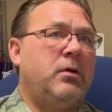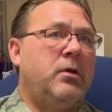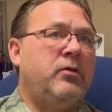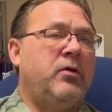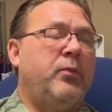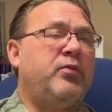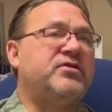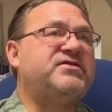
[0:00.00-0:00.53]

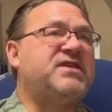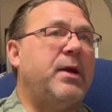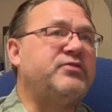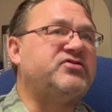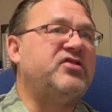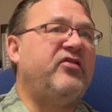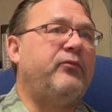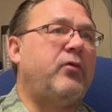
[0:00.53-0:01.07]
the
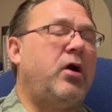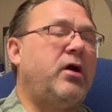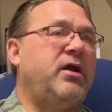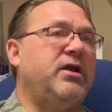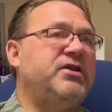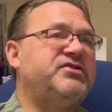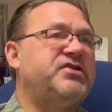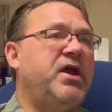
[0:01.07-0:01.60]
perception of
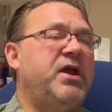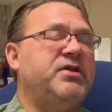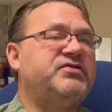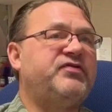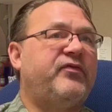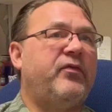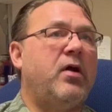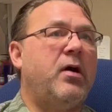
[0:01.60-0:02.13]
marketing change
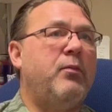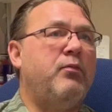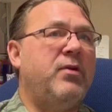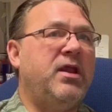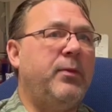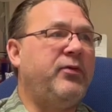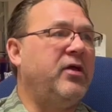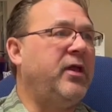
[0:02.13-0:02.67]
from
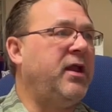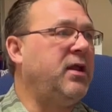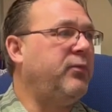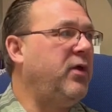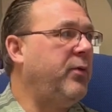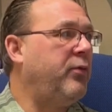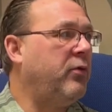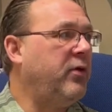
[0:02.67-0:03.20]
manipulating
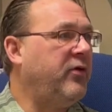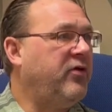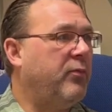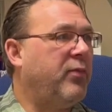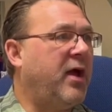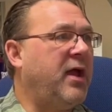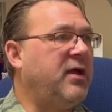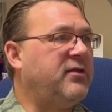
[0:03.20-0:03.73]
people into
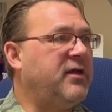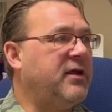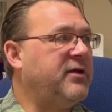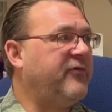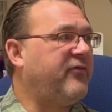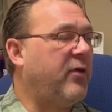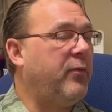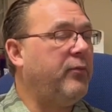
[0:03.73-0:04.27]
buying
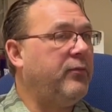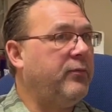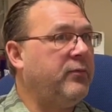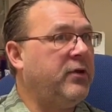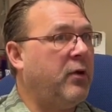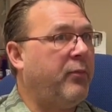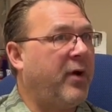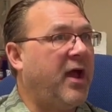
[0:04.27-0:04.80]

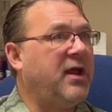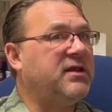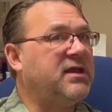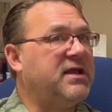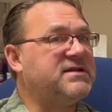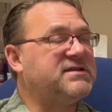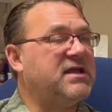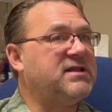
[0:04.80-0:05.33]

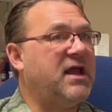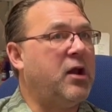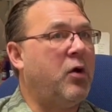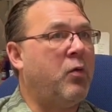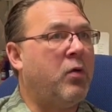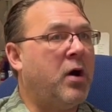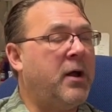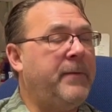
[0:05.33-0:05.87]
things that they don't
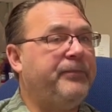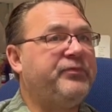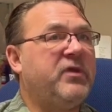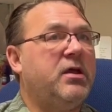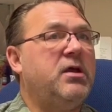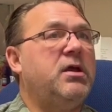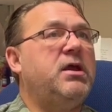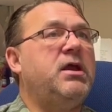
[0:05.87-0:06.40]
want,
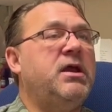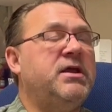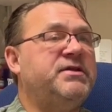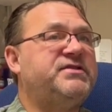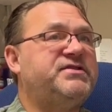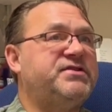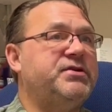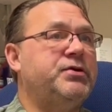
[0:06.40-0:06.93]

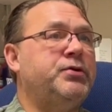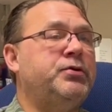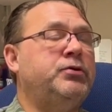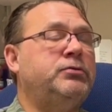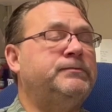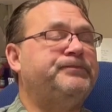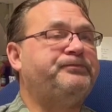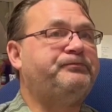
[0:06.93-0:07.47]

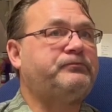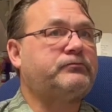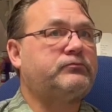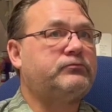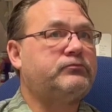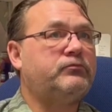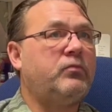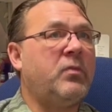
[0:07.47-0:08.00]
into
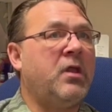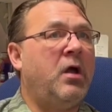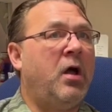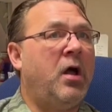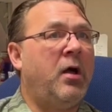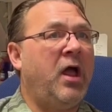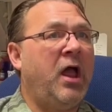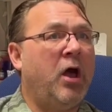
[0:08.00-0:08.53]

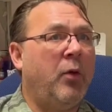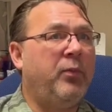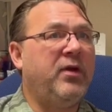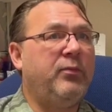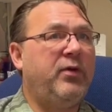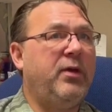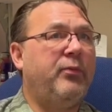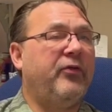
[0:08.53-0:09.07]
helping
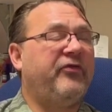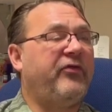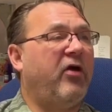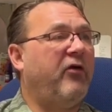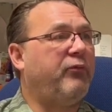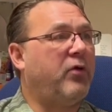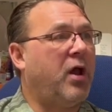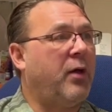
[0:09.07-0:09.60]
people
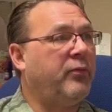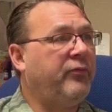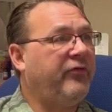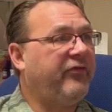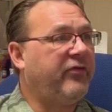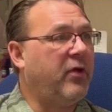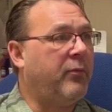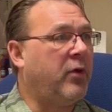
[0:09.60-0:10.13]
solve
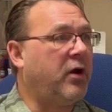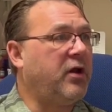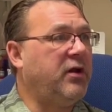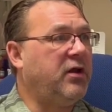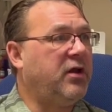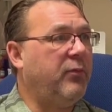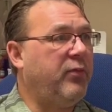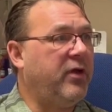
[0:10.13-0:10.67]
problems. That
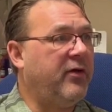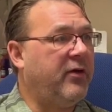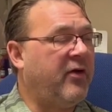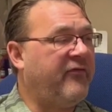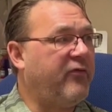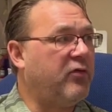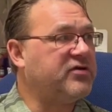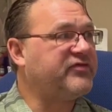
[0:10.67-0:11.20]
marketing can be a
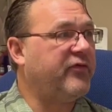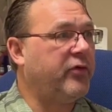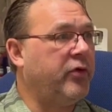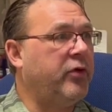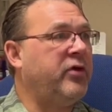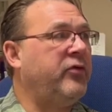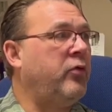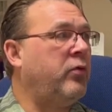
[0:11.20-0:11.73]
force for
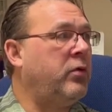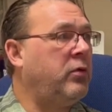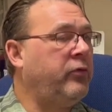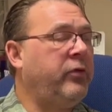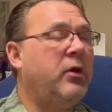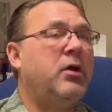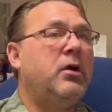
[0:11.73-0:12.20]
good in the world,